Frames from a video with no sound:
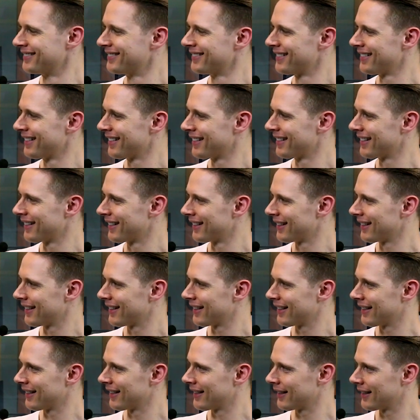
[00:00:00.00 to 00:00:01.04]

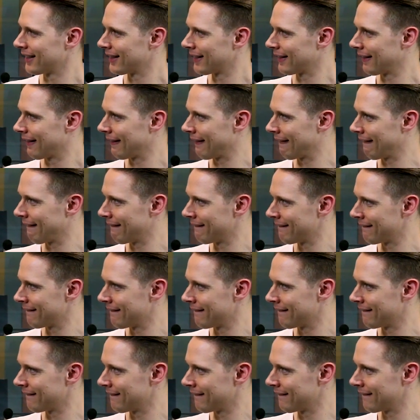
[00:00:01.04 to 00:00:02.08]

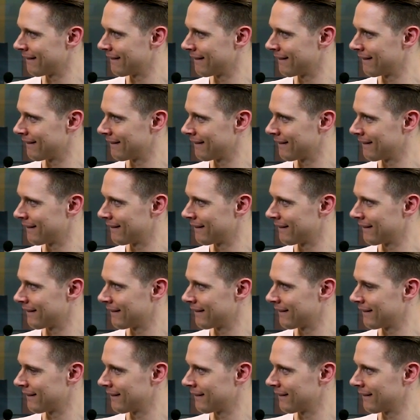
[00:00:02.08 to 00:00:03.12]

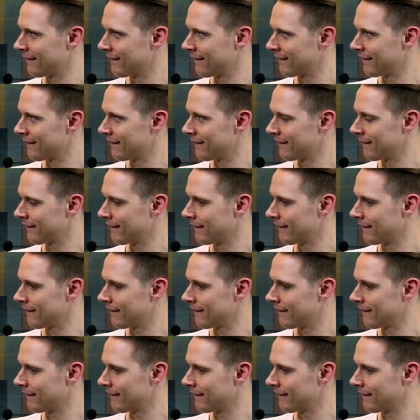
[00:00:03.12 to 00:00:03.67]
This person isn't speaking.